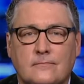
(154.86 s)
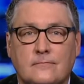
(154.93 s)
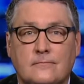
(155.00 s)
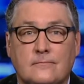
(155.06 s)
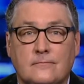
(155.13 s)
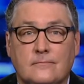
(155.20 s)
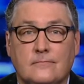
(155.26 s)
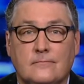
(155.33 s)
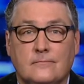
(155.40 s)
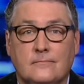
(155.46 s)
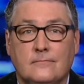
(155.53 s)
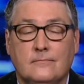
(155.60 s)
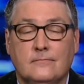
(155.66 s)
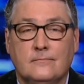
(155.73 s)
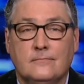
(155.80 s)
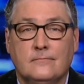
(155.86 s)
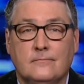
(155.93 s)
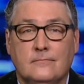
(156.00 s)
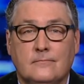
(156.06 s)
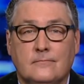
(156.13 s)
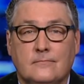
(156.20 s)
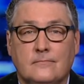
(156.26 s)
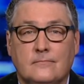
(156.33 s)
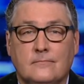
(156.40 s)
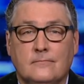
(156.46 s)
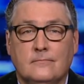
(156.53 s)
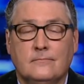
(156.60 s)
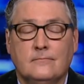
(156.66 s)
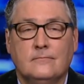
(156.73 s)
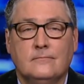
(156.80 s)

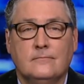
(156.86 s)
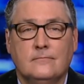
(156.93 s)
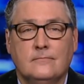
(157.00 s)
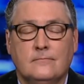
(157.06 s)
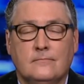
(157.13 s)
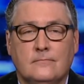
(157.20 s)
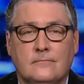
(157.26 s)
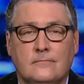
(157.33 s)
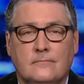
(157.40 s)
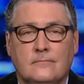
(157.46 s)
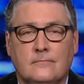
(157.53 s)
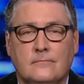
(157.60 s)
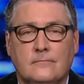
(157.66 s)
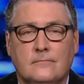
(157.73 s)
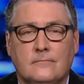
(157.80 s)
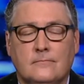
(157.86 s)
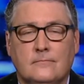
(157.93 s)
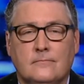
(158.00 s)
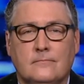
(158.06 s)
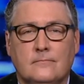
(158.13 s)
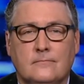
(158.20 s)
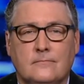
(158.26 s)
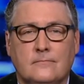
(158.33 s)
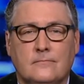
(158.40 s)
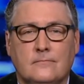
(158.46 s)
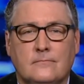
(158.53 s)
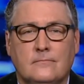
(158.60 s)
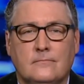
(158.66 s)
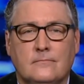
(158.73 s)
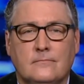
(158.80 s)

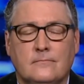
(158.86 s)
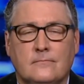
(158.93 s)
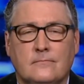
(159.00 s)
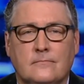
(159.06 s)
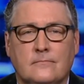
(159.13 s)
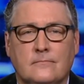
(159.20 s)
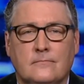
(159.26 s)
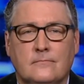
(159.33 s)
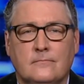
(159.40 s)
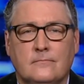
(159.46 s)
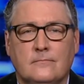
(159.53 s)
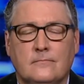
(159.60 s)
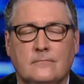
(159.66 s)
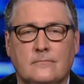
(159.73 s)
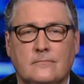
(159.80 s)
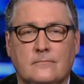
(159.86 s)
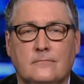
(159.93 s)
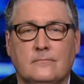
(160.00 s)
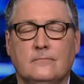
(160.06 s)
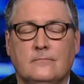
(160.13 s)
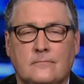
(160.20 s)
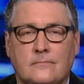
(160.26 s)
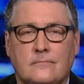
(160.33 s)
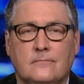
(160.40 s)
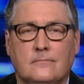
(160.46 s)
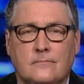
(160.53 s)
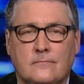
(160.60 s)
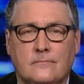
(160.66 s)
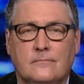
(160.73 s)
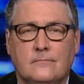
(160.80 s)

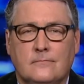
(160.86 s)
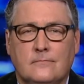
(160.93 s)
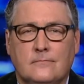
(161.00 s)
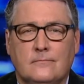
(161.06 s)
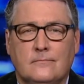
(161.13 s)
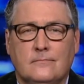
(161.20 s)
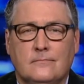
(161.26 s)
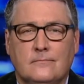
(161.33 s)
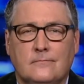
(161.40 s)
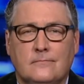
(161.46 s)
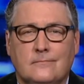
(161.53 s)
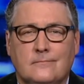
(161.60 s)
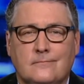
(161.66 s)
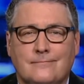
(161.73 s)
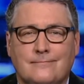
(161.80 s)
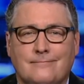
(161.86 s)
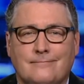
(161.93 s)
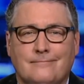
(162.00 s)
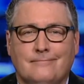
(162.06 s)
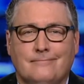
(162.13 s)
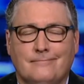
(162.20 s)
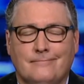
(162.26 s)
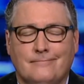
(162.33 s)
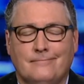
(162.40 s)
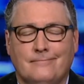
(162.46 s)
This person isn't speaking.